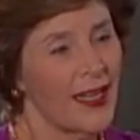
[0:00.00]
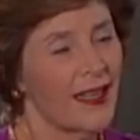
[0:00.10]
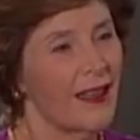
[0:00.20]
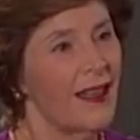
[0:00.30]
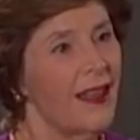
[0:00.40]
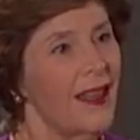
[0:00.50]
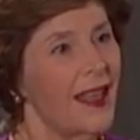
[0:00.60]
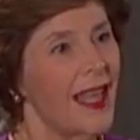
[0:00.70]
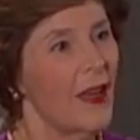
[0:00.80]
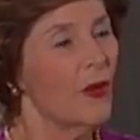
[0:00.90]
And
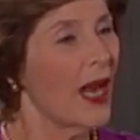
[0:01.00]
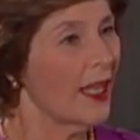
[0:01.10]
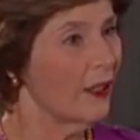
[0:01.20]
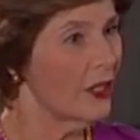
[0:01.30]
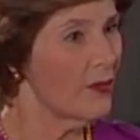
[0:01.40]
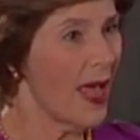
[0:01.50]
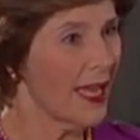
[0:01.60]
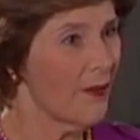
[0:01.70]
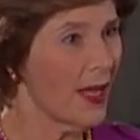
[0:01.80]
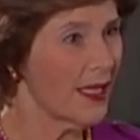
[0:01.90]
when I looked
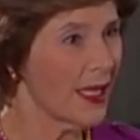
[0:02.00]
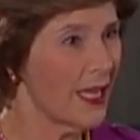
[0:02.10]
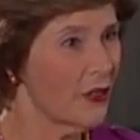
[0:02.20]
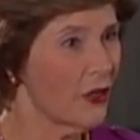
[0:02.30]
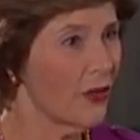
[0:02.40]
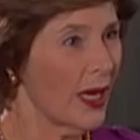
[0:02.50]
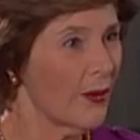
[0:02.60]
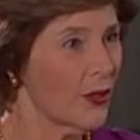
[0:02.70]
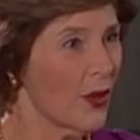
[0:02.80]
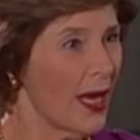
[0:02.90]
back at my schedule when I
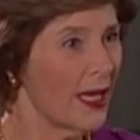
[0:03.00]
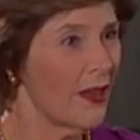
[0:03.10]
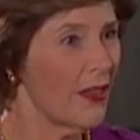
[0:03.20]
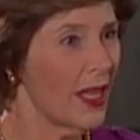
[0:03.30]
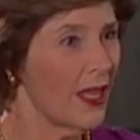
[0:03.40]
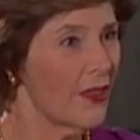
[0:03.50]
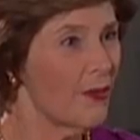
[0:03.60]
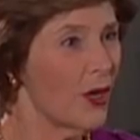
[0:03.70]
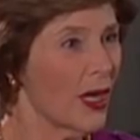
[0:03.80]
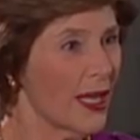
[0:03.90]
was writing in the
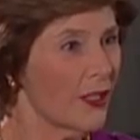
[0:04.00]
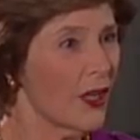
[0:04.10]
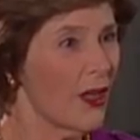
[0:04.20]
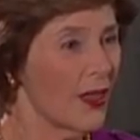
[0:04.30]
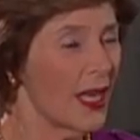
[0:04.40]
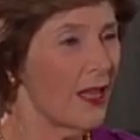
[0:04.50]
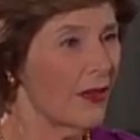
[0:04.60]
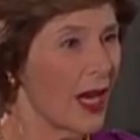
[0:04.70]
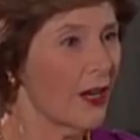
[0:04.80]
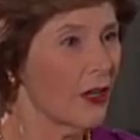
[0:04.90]
book, I saw that
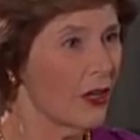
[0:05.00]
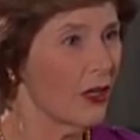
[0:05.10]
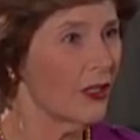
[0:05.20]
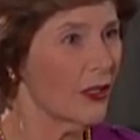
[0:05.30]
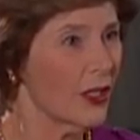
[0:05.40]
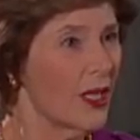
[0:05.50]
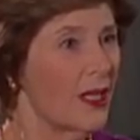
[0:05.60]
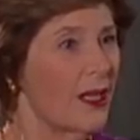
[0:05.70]
even our girls